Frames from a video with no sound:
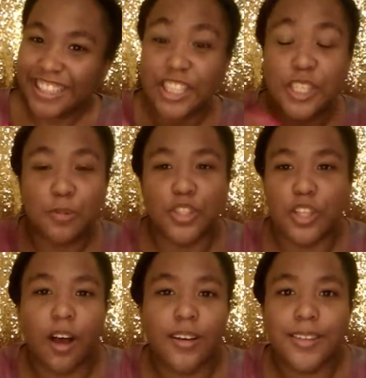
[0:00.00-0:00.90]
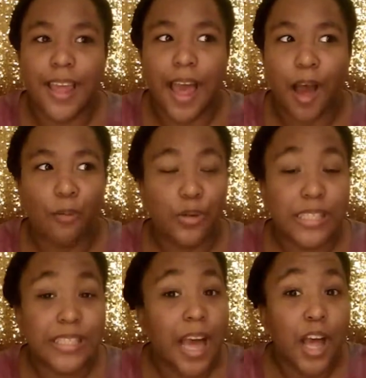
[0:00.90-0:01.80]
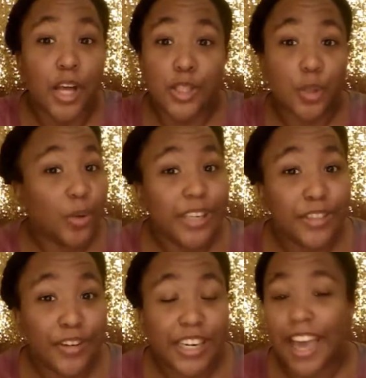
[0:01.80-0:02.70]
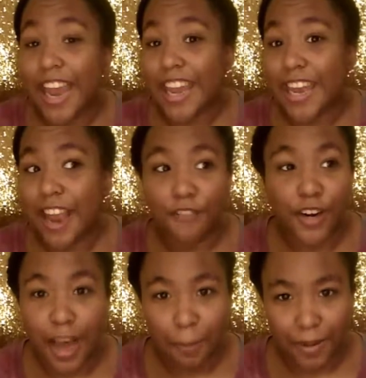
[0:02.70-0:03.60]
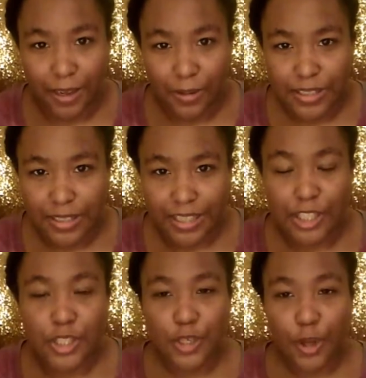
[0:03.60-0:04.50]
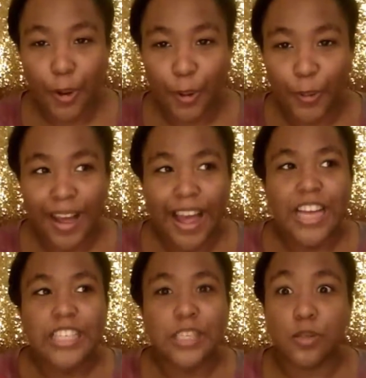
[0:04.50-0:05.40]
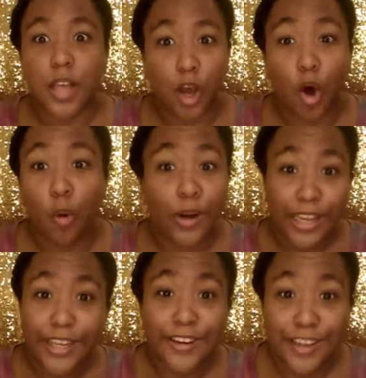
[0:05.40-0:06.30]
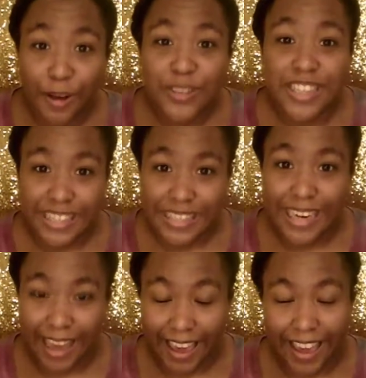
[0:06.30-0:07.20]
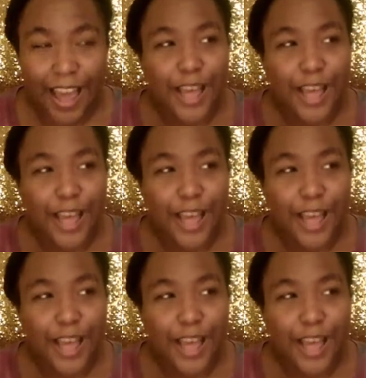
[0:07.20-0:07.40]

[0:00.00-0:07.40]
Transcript: Because she was shocked that I was 23 and never got my nails done. So she was like, "Oh, we're getting your nails done today."